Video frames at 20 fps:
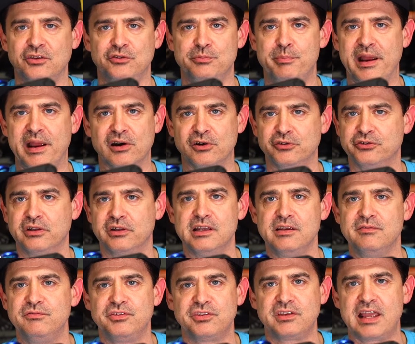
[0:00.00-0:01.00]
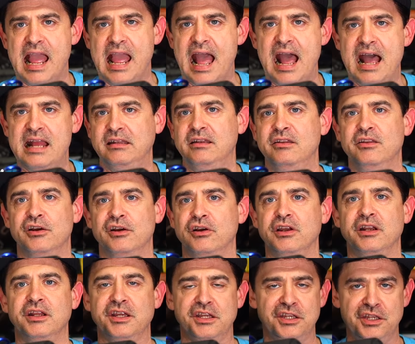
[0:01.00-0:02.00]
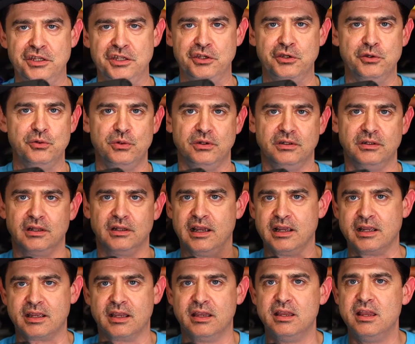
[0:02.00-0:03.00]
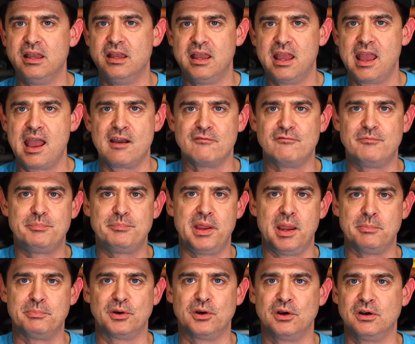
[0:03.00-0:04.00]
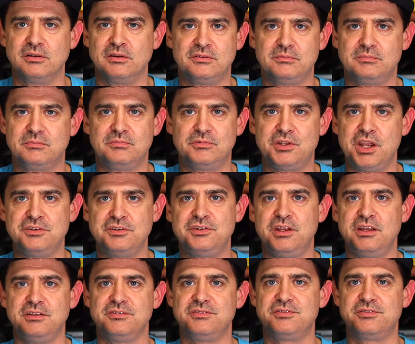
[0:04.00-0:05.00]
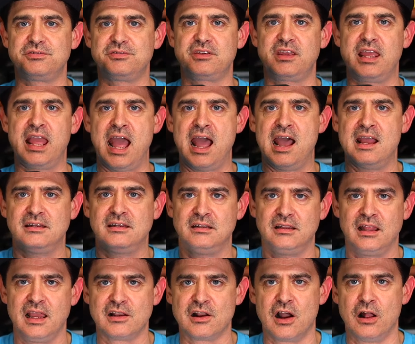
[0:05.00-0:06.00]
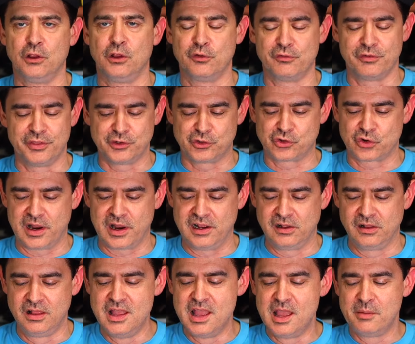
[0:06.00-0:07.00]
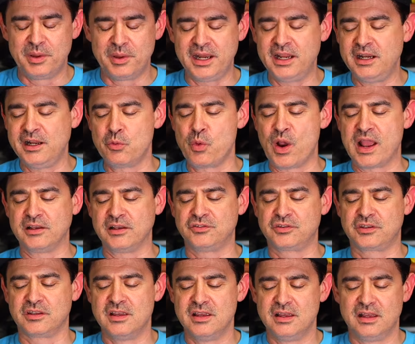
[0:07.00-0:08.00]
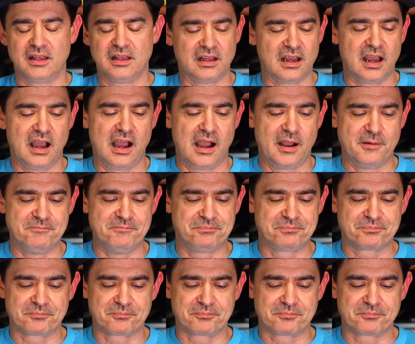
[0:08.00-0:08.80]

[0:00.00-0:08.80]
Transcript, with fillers: because bears leave scat and they're going to eat you and like have pepper tasting scat like all over the trail. But anyways, all